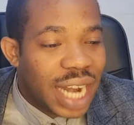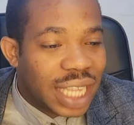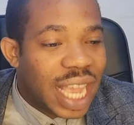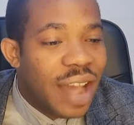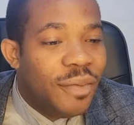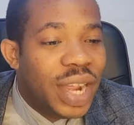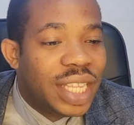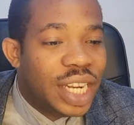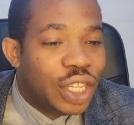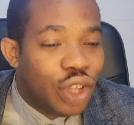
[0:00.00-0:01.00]
that
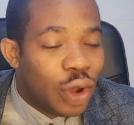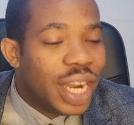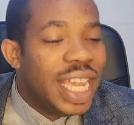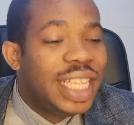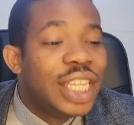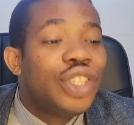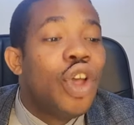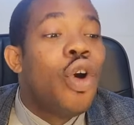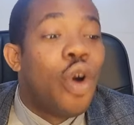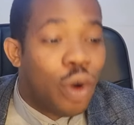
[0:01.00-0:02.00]
everything is done. It is
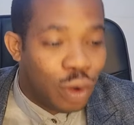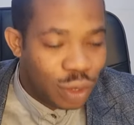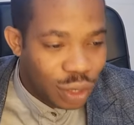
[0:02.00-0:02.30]
not all.